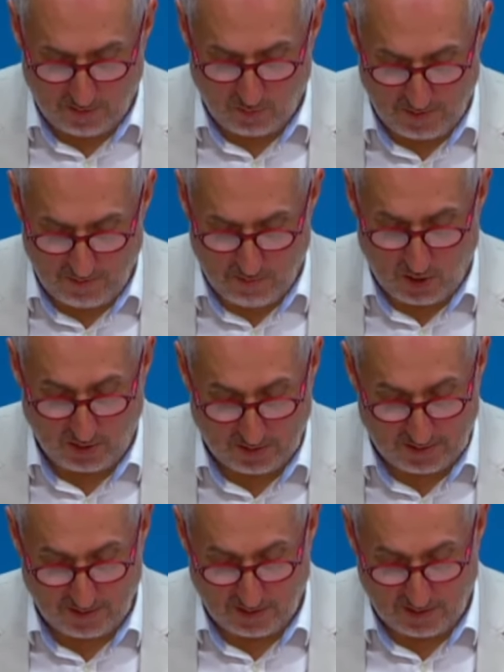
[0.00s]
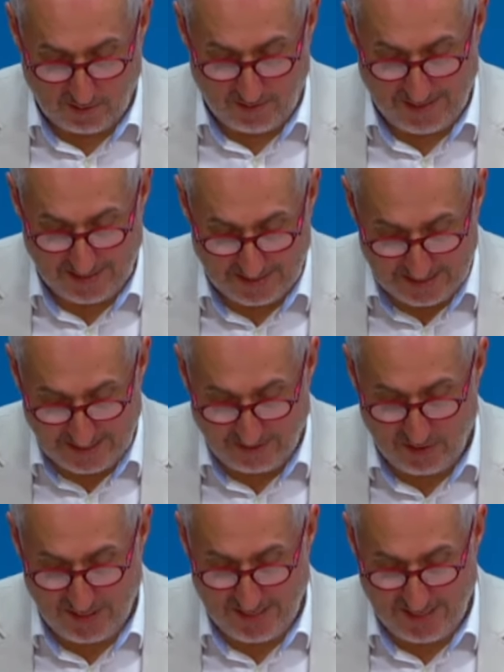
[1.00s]
we marked the
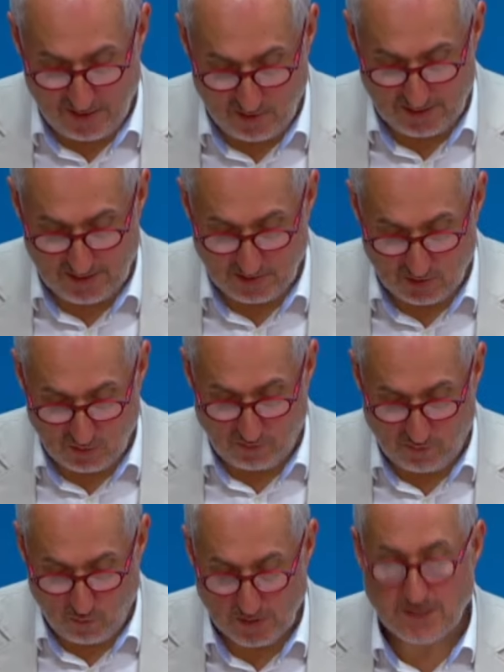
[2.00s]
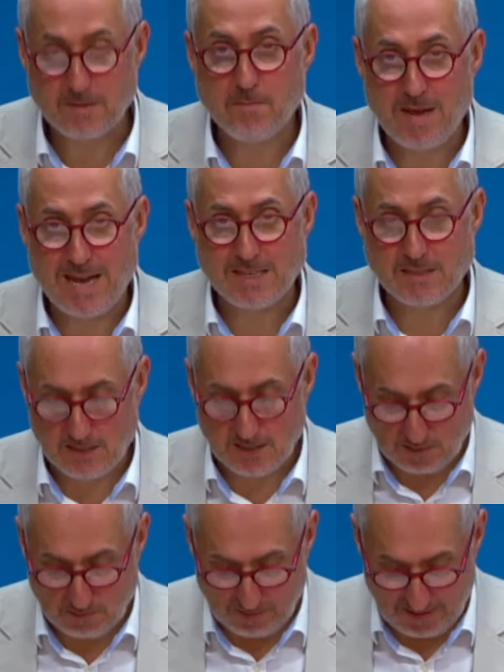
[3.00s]
7 years since the forced mass
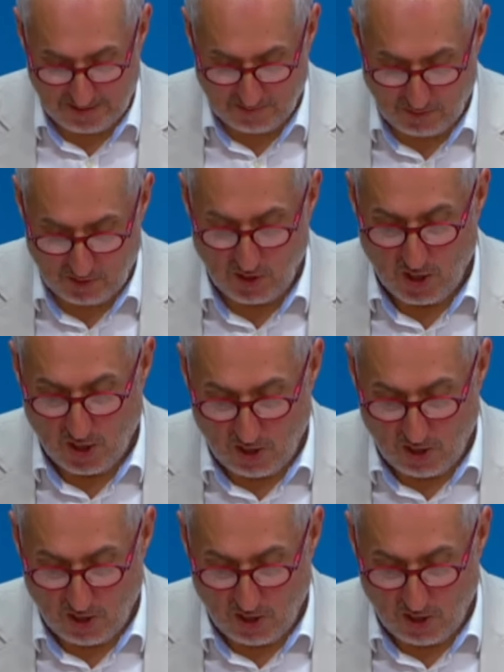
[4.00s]
displacement